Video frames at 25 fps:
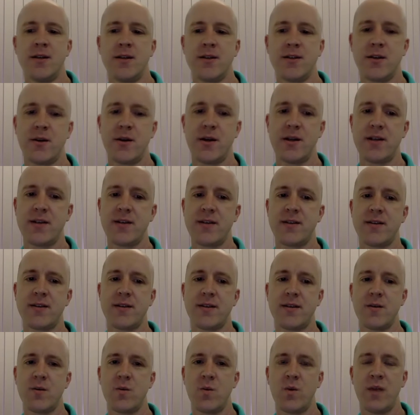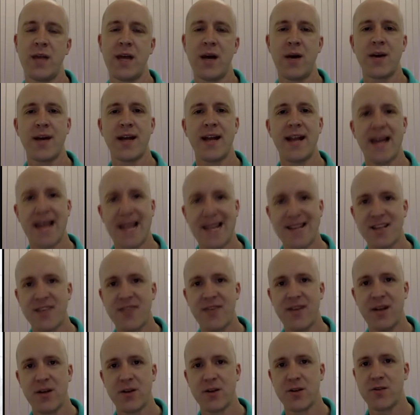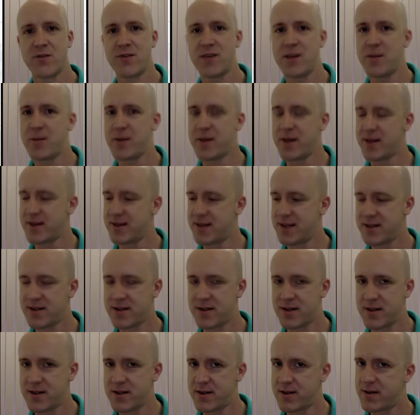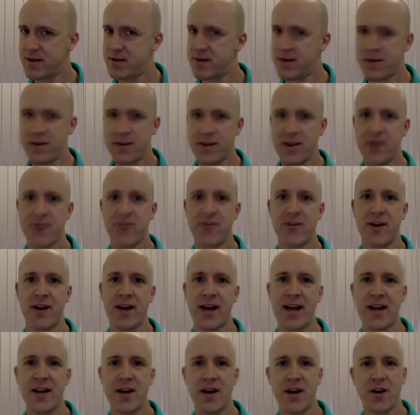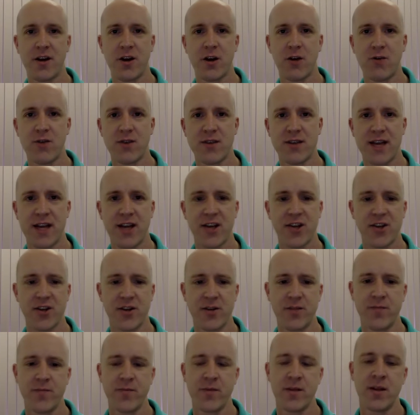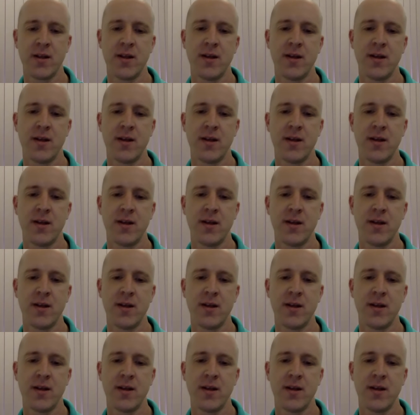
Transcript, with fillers: So it's without getting into philosophy because that's a different late night conversation.